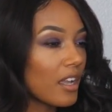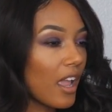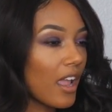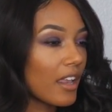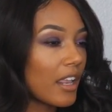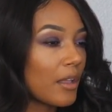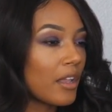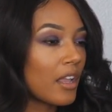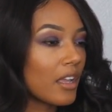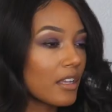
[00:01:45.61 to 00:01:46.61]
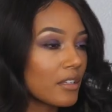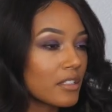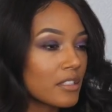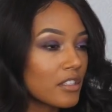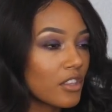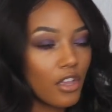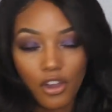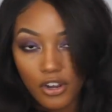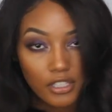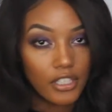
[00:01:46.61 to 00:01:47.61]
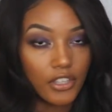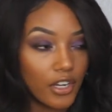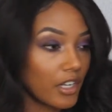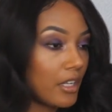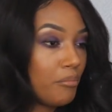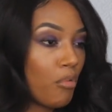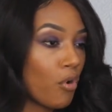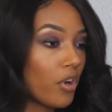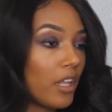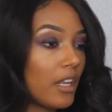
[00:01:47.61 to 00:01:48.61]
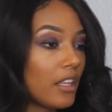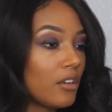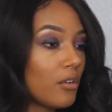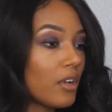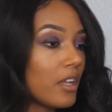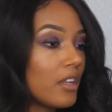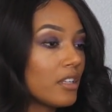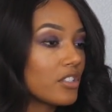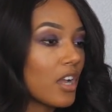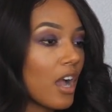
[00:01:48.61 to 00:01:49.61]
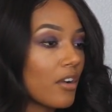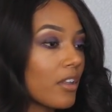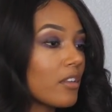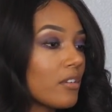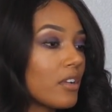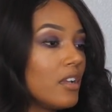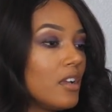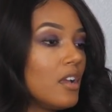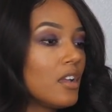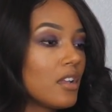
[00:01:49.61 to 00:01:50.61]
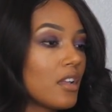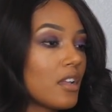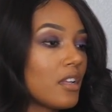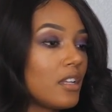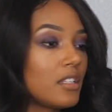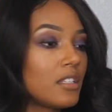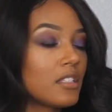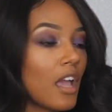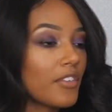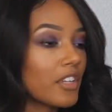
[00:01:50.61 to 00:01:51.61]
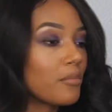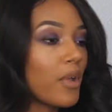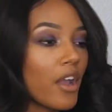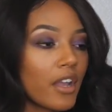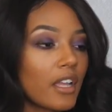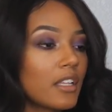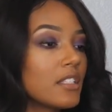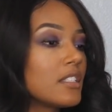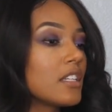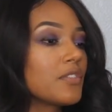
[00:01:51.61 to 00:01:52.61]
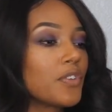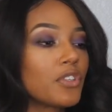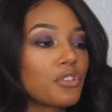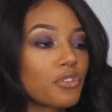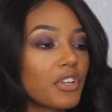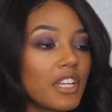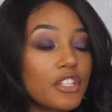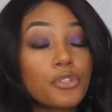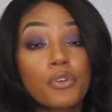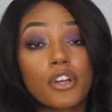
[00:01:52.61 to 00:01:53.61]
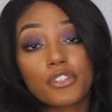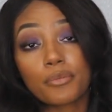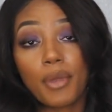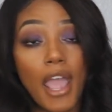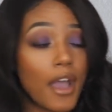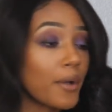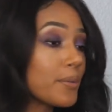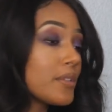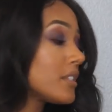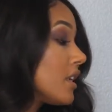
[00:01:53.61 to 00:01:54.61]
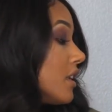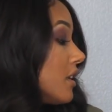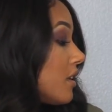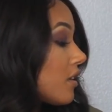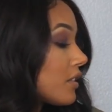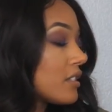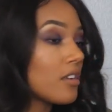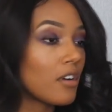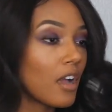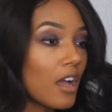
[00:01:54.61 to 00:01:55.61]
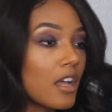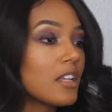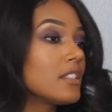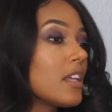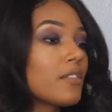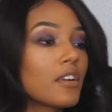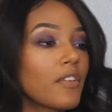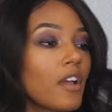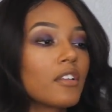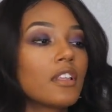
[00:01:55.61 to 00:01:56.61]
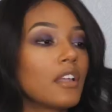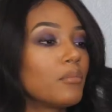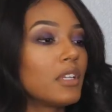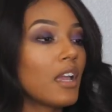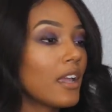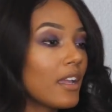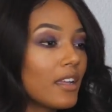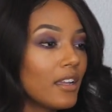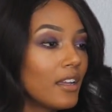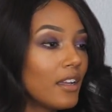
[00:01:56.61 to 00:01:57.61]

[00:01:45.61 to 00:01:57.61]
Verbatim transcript: And he is th currently 30, born in Illinois, Chicago, Illinois. He's African American, six foot three, 200 pounds all these tall guys that run around in the NBA.